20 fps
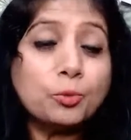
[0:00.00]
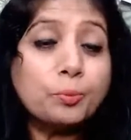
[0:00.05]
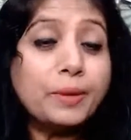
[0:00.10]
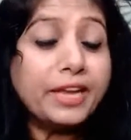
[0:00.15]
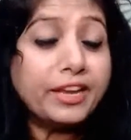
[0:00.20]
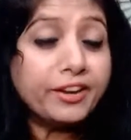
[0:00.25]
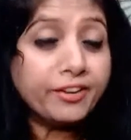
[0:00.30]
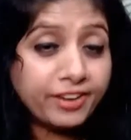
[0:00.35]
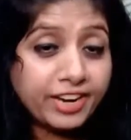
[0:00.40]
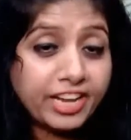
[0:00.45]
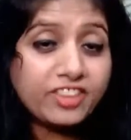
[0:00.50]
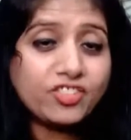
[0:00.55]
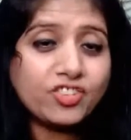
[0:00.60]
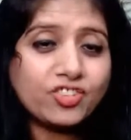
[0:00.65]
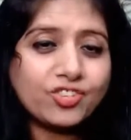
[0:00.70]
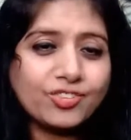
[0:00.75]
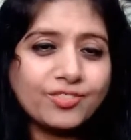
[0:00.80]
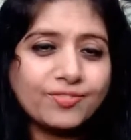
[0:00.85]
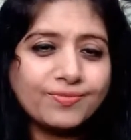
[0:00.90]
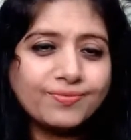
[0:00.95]
To be
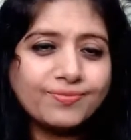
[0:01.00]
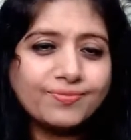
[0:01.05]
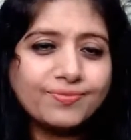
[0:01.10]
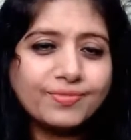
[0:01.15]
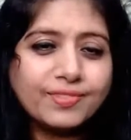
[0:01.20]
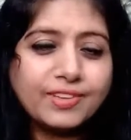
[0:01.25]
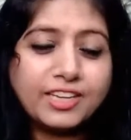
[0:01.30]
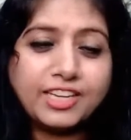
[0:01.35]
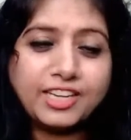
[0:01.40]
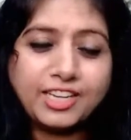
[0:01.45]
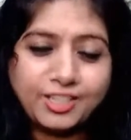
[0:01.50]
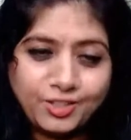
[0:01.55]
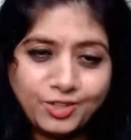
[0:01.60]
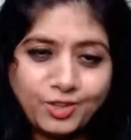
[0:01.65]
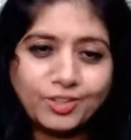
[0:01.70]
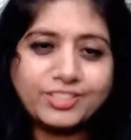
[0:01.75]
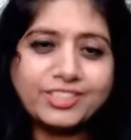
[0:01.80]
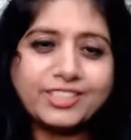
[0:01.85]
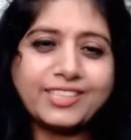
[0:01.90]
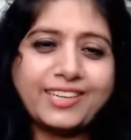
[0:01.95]
rich
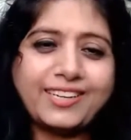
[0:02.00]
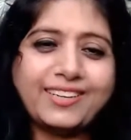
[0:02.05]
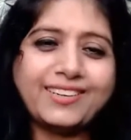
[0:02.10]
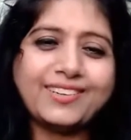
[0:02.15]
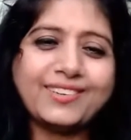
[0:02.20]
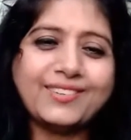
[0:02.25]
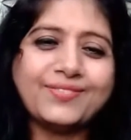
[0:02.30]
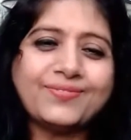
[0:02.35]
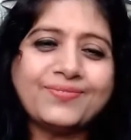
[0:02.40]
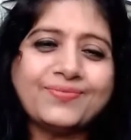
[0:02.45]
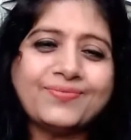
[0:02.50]
is your state.